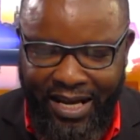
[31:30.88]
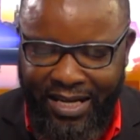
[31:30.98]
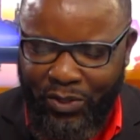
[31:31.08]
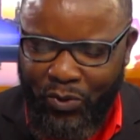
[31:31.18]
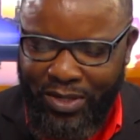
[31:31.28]

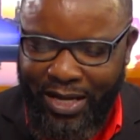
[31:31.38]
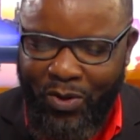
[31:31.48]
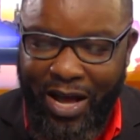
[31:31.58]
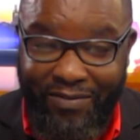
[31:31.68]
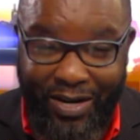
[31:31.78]
And he told her,
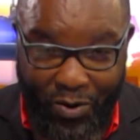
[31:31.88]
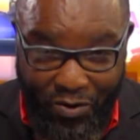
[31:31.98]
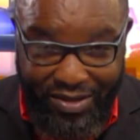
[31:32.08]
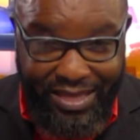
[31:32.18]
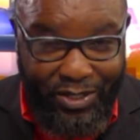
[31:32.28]
you have an
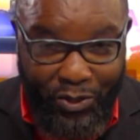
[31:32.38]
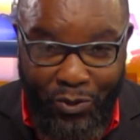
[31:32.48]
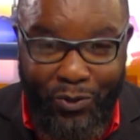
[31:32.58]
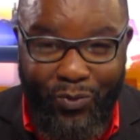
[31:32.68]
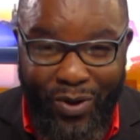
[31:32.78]
oven that you
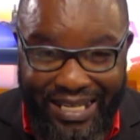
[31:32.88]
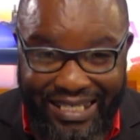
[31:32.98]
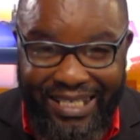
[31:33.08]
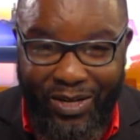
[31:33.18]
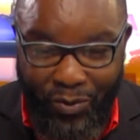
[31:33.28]
use
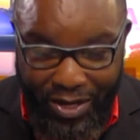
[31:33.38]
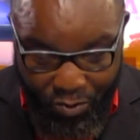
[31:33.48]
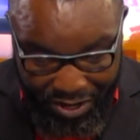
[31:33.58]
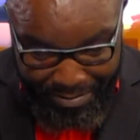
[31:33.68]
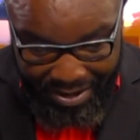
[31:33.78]
once in a
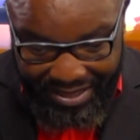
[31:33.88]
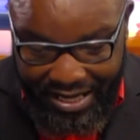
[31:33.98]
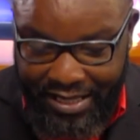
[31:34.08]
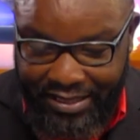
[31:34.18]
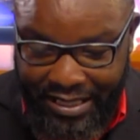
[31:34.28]
week? What about
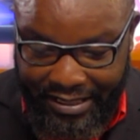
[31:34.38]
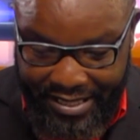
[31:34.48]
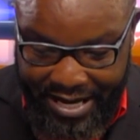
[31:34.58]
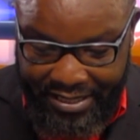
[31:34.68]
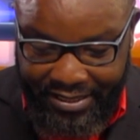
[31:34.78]
the other 6
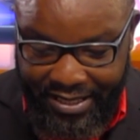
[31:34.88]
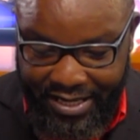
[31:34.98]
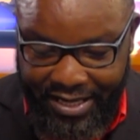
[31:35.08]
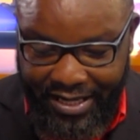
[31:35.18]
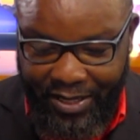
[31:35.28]
days?
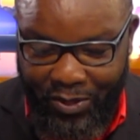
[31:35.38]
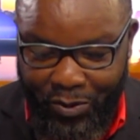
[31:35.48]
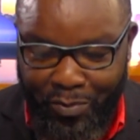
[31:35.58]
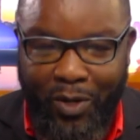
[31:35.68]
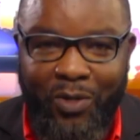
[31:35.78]

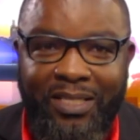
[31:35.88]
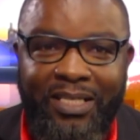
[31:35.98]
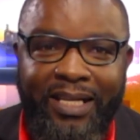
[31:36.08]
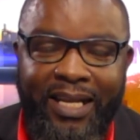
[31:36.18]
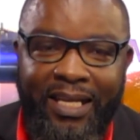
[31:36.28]
Because
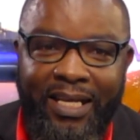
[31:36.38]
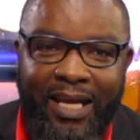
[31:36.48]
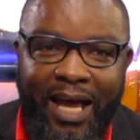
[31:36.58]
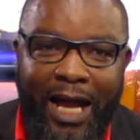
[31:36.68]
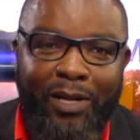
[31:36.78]
this
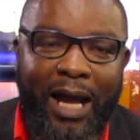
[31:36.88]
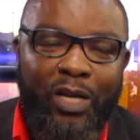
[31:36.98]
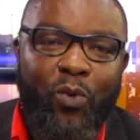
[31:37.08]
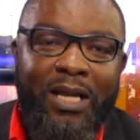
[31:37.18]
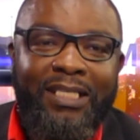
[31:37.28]
lady had
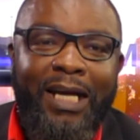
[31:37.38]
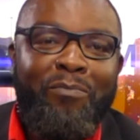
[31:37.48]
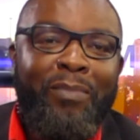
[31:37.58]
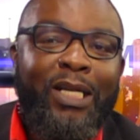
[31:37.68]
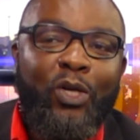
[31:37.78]
at one
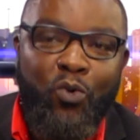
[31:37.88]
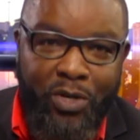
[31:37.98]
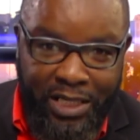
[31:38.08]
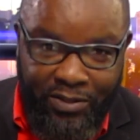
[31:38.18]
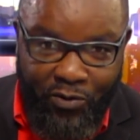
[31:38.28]
time made
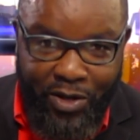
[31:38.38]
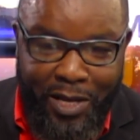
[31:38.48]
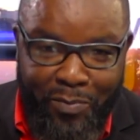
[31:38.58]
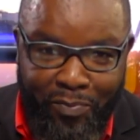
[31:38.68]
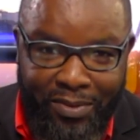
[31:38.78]
cookies for
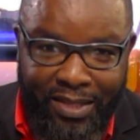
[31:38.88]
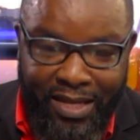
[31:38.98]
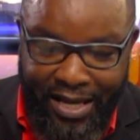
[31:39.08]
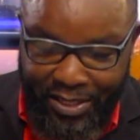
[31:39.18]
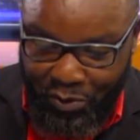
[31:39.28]
him.
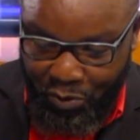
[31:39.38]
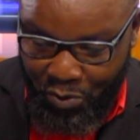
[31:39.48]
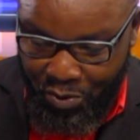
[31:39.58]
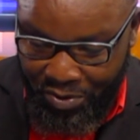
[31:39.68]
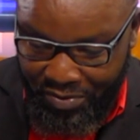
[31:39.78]
And
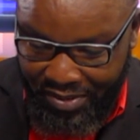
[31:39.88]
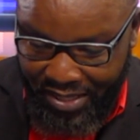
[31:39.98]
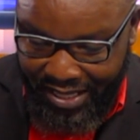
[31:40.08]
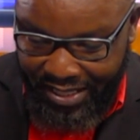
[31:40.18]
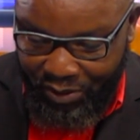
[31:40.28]
so
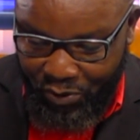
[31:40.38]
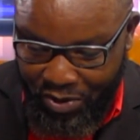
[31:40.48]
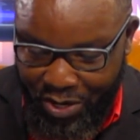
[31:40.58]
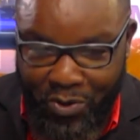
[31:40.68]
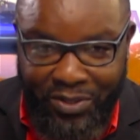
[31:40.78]
the
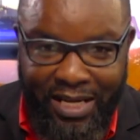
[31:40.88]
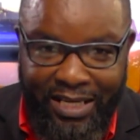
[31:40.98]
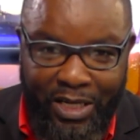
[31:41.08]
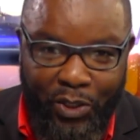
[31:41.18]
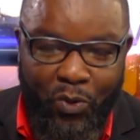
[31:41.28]
story goes
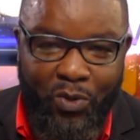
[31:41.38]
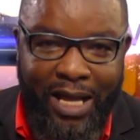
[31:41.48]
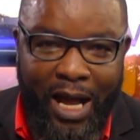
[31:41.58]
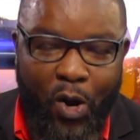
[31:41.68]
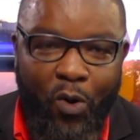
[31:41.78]
that he told
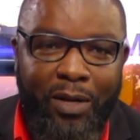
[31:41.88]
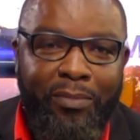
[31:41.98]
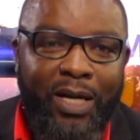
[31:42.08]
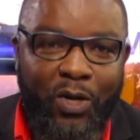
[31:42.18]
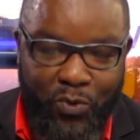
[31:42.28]
her, go
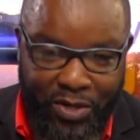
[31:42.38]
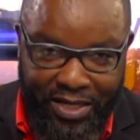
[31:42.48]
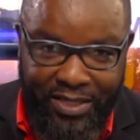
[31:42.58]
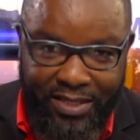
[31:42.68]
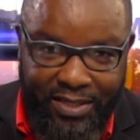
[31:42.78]
and make
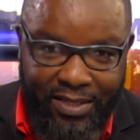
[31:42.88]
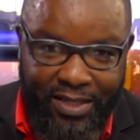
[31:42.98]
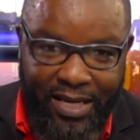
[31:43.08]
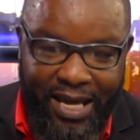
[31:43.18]
cookies,